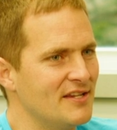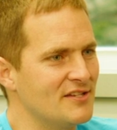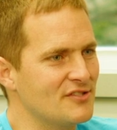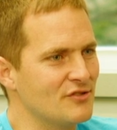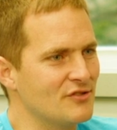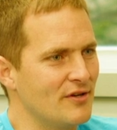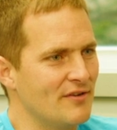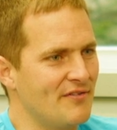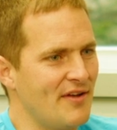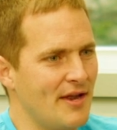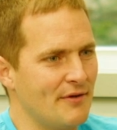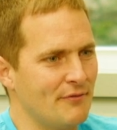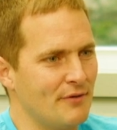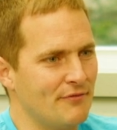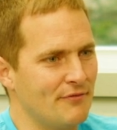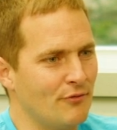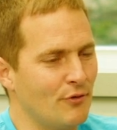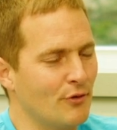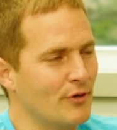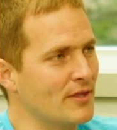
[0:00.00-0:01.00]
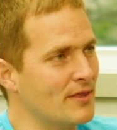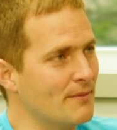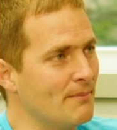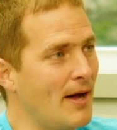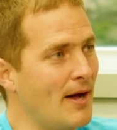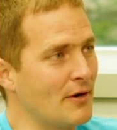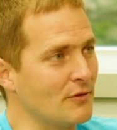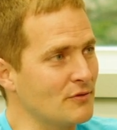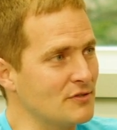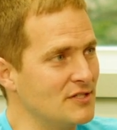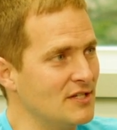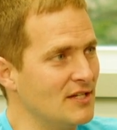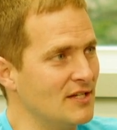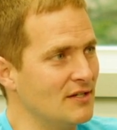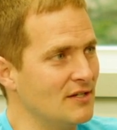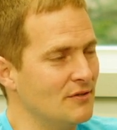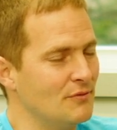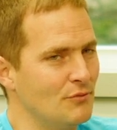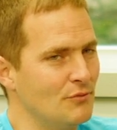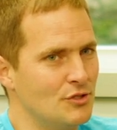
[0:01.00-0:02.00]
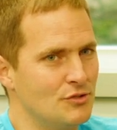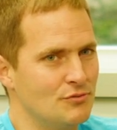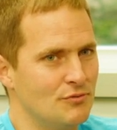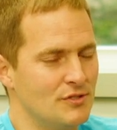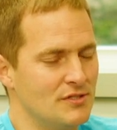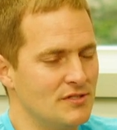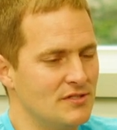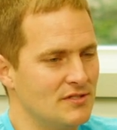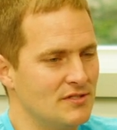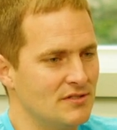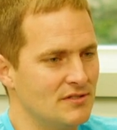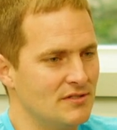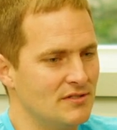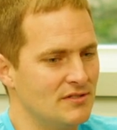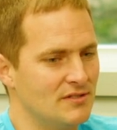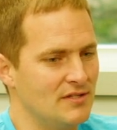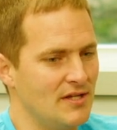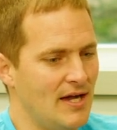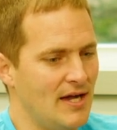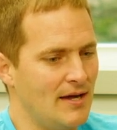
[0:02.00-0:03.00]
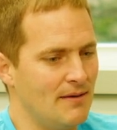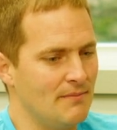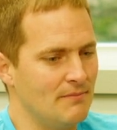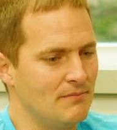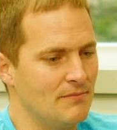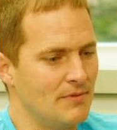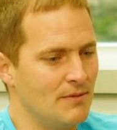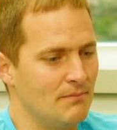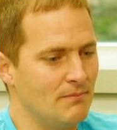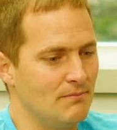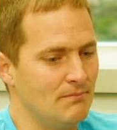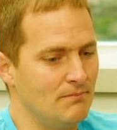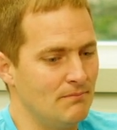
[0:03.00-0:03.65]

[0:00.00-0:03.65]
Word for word: The story of Henry Ford and the Model T, which was um, the